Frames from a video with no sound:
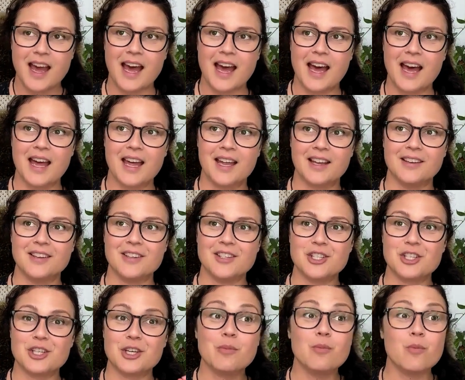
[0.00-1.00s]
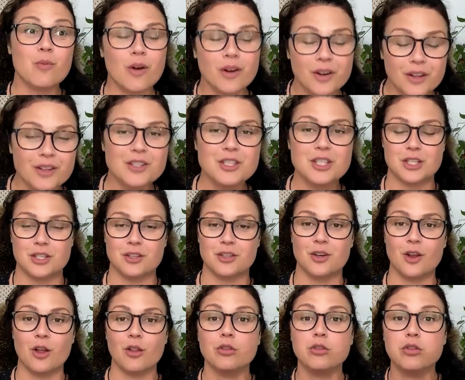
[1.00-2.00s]
And she wanted
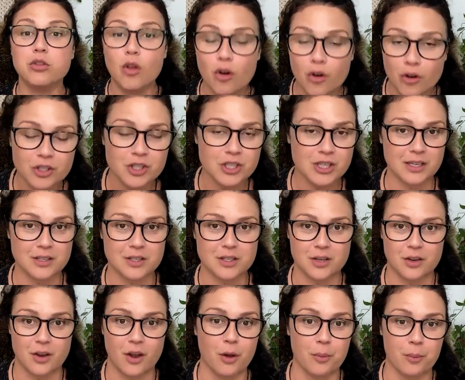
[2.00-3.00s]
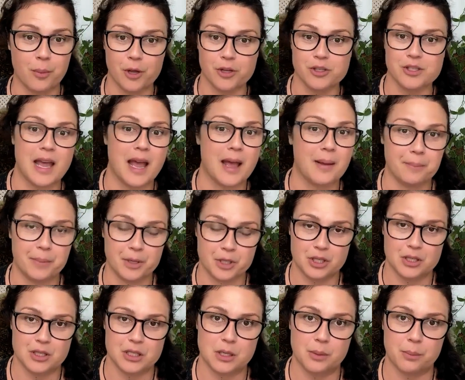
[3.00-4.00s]
to launch into her most
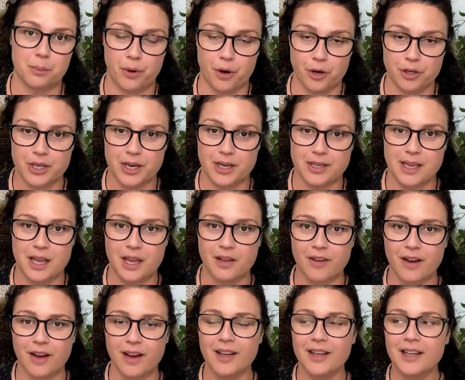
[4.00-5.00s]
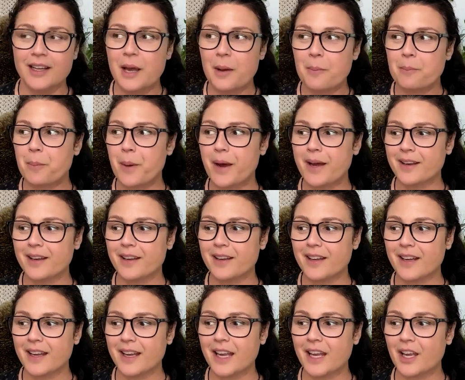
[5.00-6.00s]
ambitious project ever, but
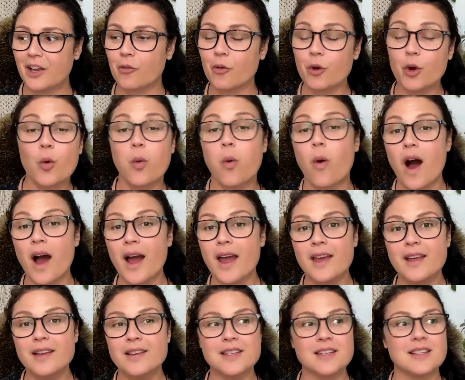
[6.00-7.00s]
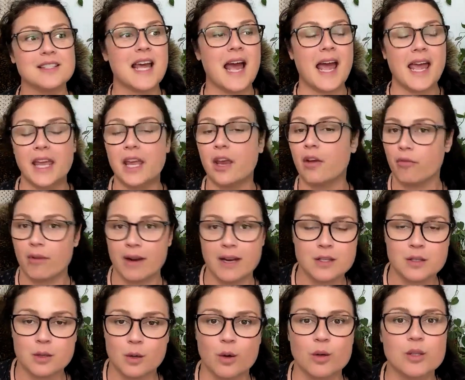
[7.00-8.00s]
it required taking
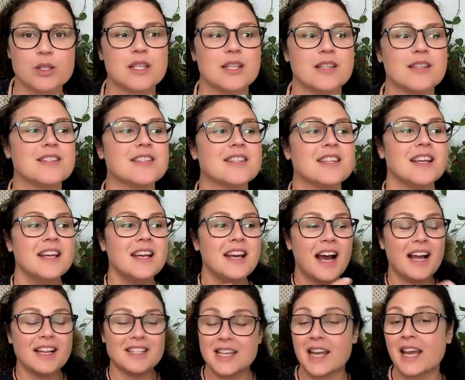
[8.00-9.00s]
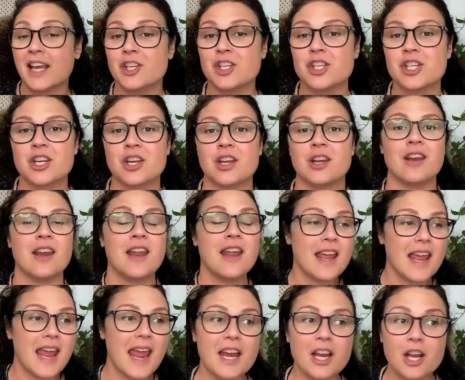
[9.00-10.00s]
resources, attention,
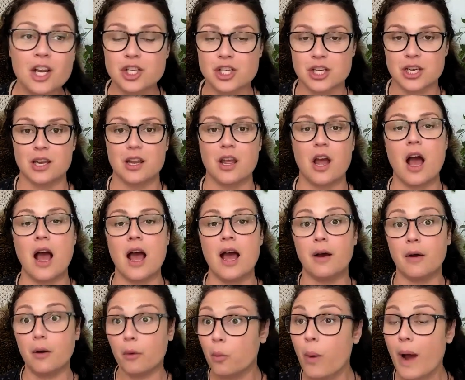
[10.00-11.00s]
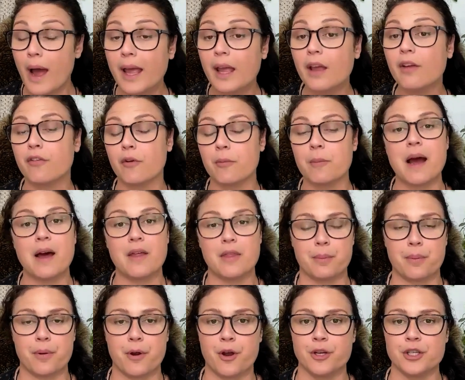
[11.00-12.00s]
energy away from other
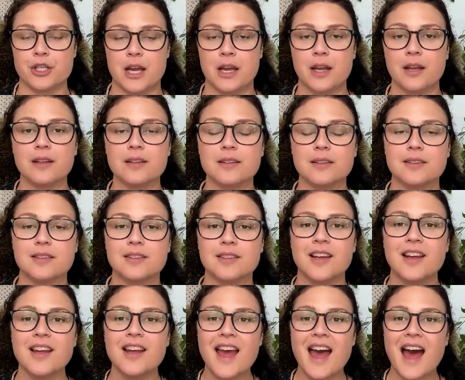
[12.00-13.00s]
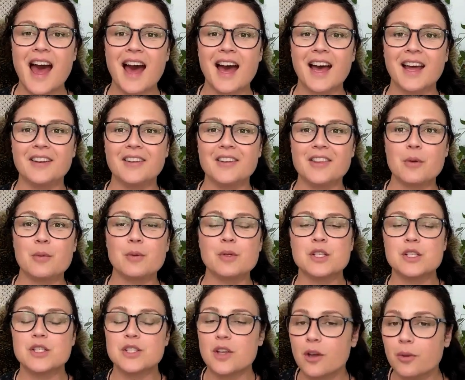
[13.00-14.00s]
projects. And there
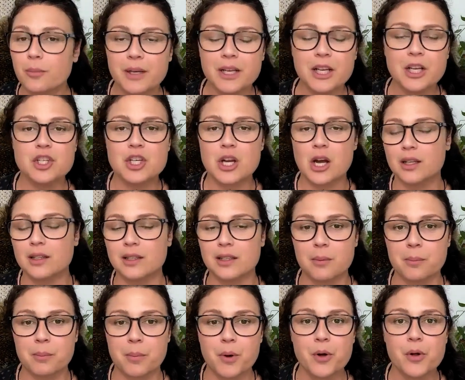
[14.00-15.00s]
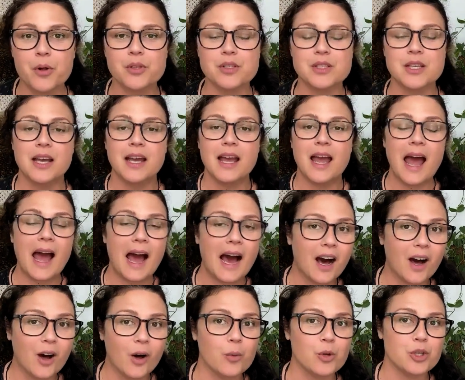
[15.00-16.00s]
was so many juggling balls.
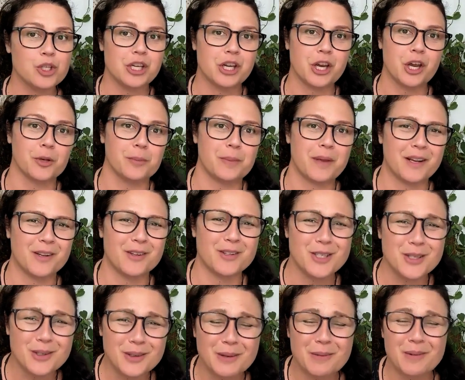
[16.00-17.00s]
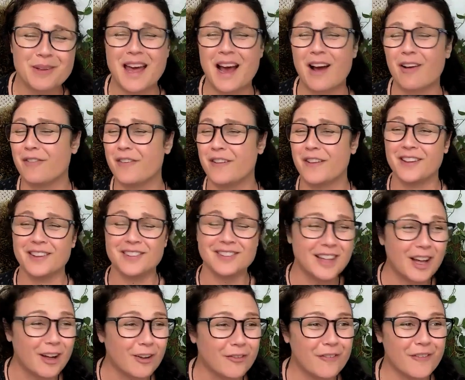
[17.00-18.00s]
How was she going to be able to do it without feeling
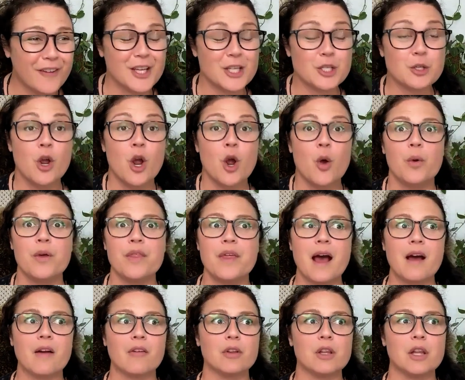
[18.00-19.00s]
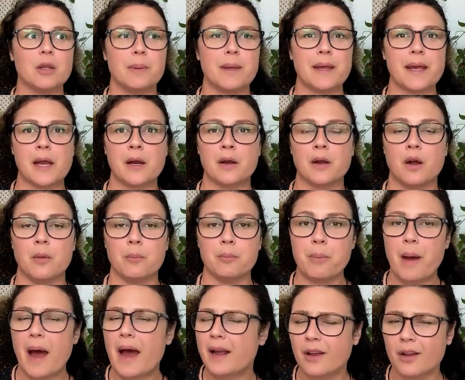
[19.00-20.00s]
selfish, without really being able to
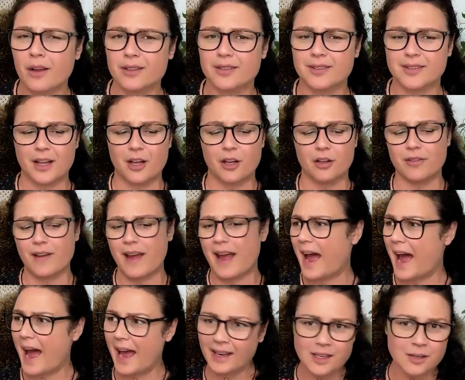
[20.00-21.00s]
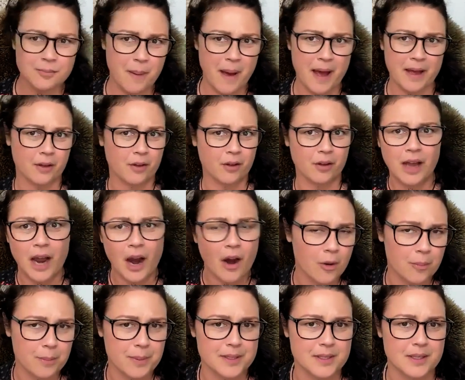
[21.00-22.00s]
back herself and back her
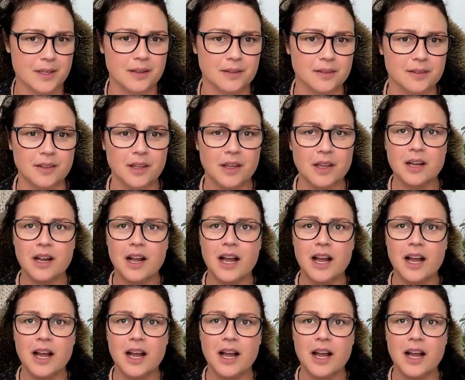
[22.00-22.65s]
current business?